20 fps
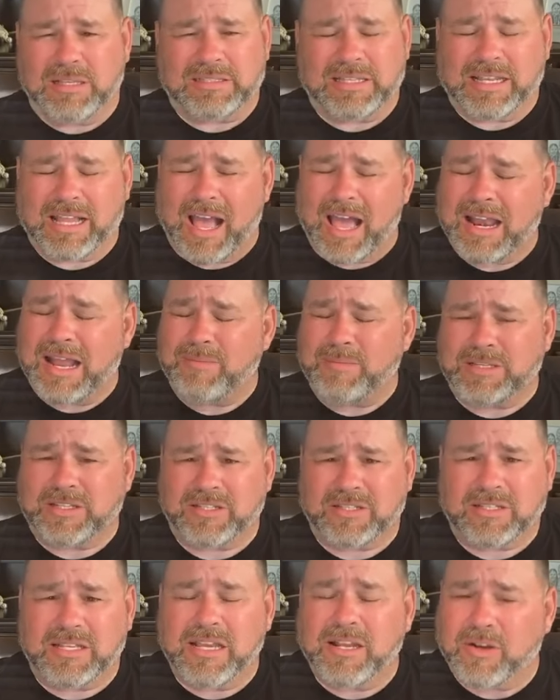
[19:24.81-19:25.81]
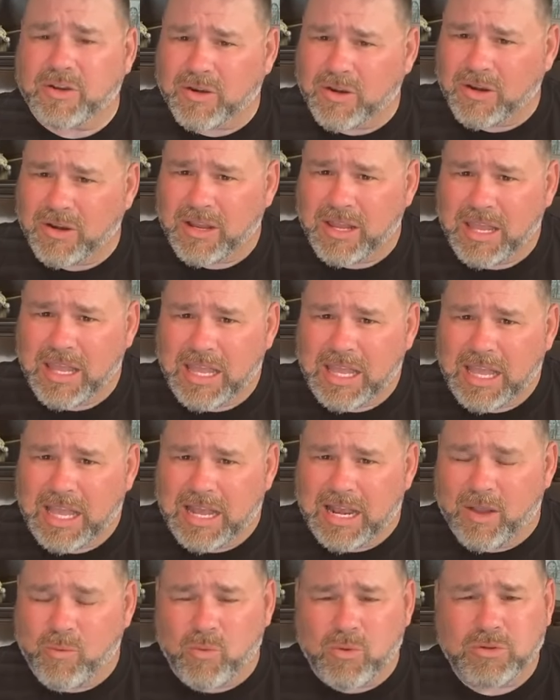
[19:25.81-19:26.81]
They say, God, I'm a sinner
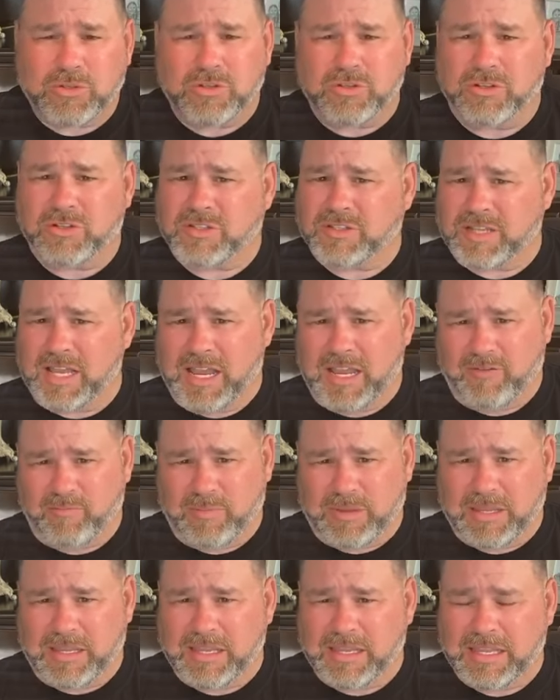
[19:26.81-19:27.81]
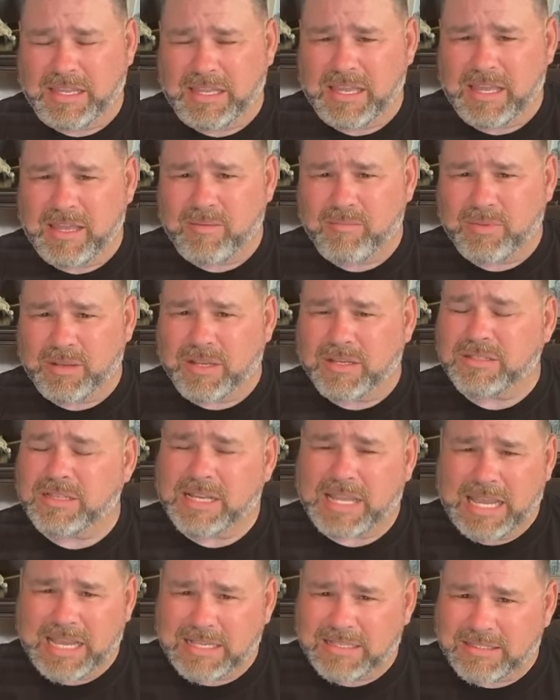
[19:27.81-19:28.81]
and I want you to save me because
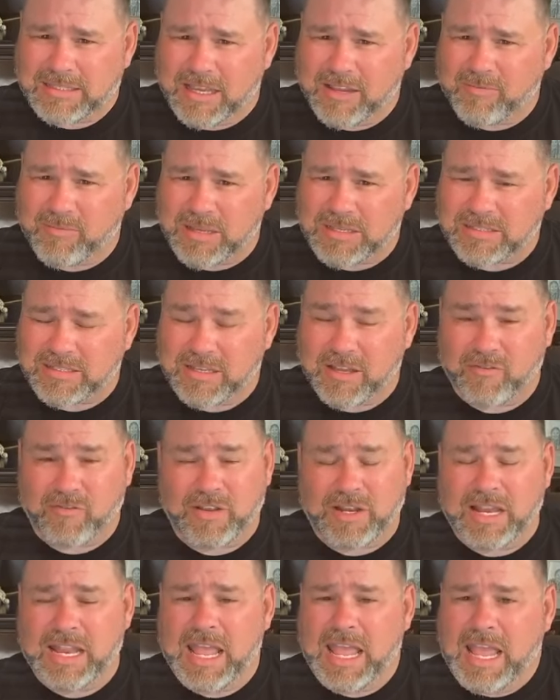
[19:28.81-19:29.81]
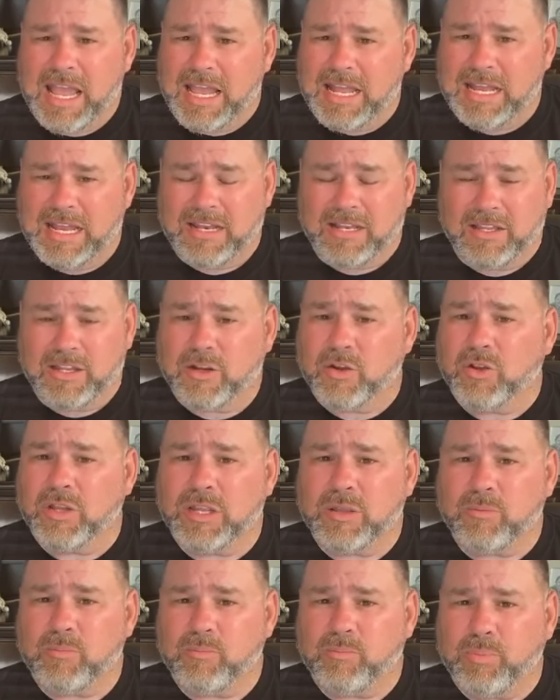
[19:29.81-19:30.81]
I can't save myself. And, and it
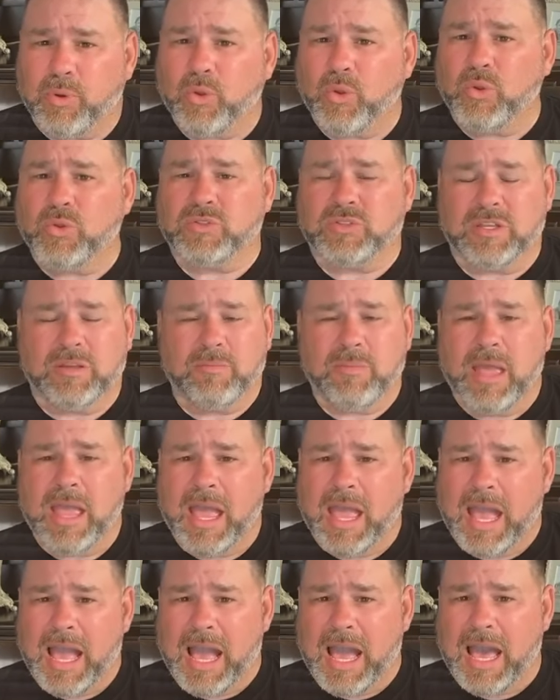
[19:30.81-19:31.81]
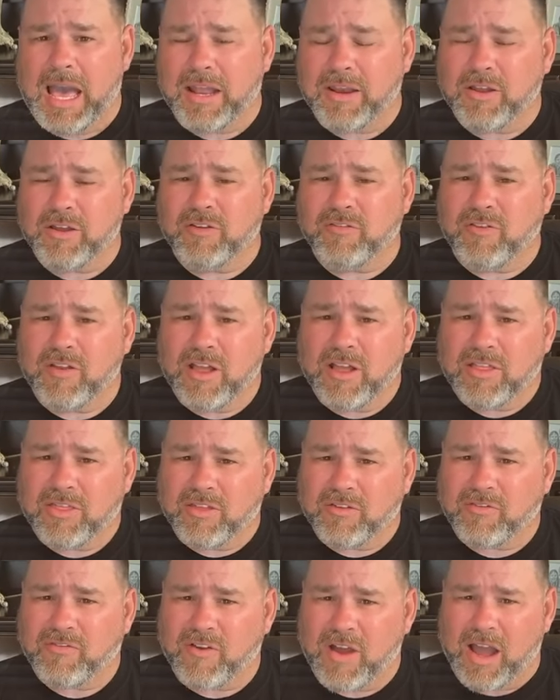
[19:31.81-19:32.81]
literally pulls them out of
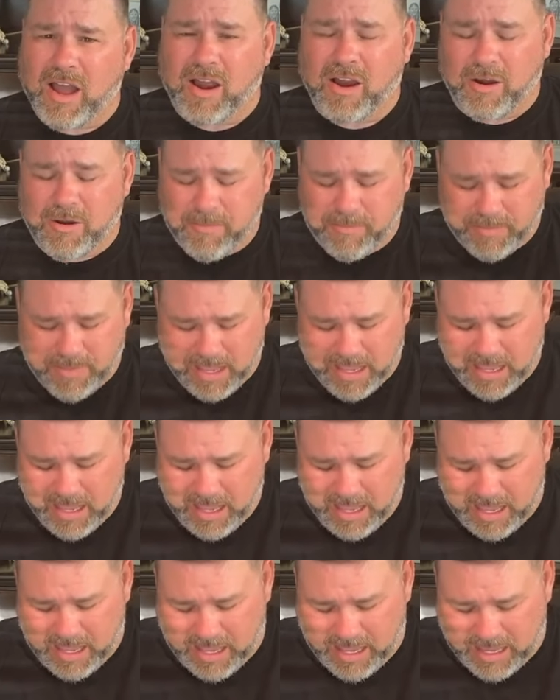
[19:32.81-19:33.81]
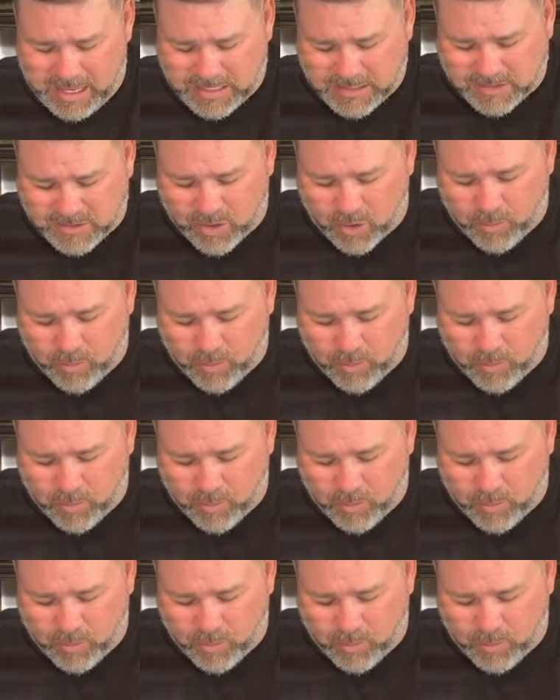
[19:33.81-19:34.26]
the fire. Uh, and so